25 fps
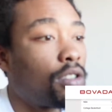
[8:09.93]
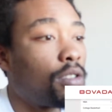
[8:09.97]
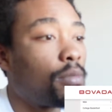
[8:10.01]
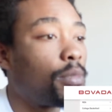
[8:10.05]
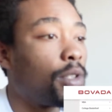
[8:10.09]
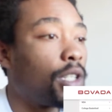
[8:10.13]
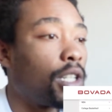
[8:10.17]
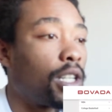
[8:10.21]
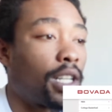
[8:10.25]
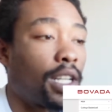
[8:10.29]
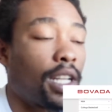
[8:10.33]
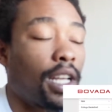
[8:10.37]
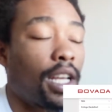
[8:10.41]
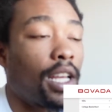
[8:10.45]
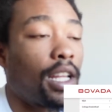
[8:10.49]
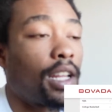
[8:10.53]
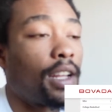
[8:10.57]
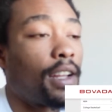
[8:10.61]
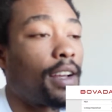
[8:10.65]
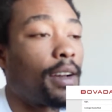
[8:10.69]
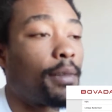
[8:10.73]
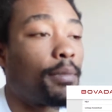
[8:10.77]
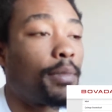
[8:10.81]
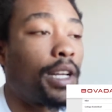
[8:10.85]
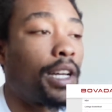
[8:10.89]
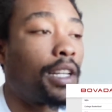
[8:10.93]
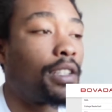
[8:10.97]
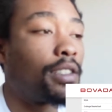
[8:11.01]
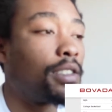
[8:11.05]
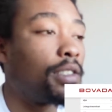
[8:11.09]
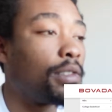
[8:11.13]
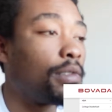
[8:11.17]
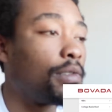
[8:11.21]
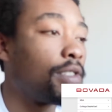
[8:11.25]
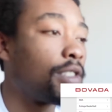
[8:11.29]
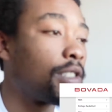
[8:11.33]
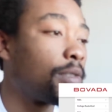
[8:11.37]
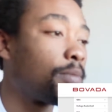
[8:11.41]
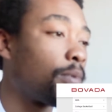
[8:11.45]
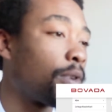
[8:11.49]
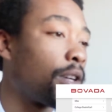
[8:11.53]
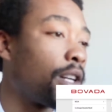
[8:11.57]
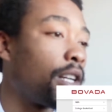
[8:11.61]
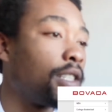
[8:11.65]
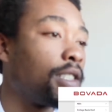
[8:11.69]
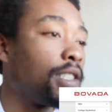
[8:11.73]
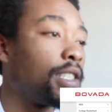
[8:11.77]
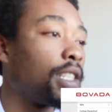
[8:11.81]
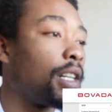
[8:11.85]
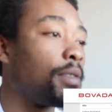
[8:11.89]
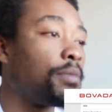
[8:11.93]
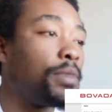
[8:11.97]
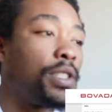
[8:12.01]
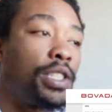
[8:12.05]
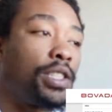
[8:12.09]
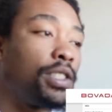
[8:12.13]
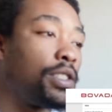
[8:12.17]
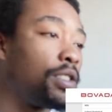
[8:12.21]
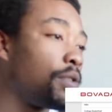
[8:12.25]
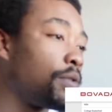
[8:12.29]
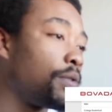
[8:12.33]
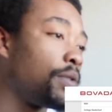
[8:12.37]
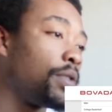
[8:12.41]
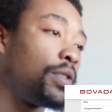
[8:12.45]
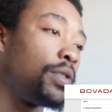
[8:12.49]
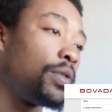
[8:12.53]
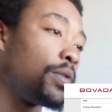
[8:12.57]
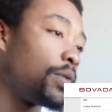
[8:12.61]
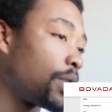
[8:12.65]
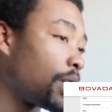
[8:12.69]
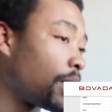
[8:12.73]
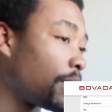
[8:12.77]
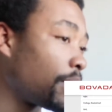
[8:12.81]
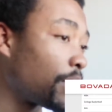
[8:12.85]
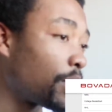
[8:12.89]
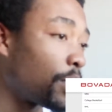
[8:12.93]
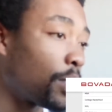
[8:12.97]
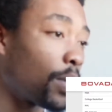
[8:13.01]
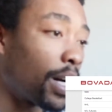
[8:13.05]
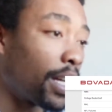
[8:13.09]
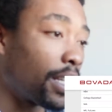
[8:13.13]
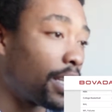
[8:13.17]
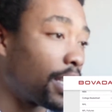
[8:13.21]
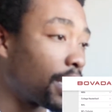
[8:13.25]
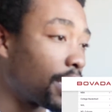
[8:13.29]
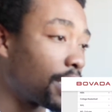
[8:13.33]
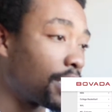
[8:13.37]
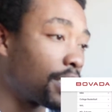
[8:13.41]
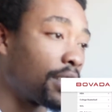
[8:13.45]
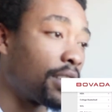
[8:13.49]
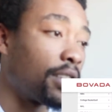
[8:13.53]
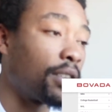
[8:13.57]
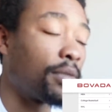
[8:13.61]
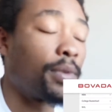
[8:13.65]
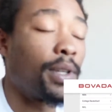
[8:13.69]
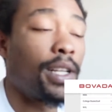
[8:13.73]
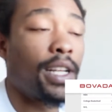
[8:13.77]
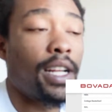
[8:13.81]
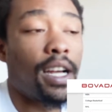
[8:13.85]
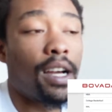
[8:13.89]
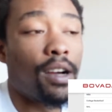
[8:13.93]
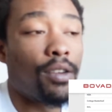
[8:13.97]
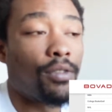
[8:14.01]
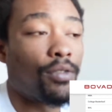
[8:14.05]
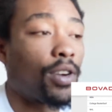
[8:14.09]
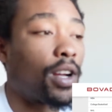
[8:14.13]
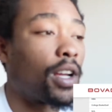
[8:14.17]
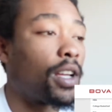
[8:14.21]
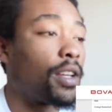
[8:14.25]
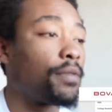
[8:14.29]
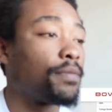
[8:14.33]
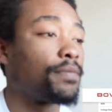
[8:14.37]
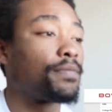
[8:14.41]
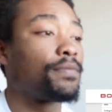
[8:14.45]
But again, I'm not doing spreads. I'm just doing who I think is gonna win outright.